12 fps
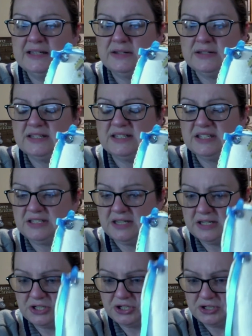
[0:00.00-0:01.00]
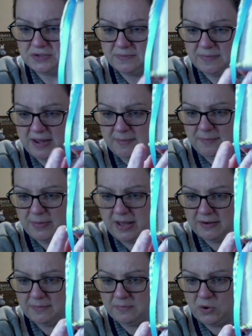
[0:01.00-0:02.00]
stitch my
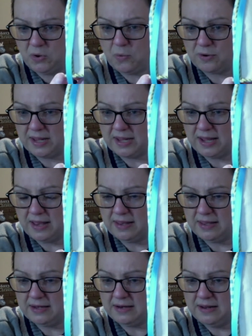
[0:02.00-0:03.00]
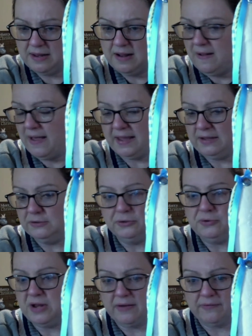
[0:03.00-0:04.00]
bottom cording on. I
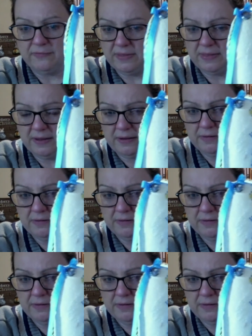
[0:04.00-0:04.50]
glued everything.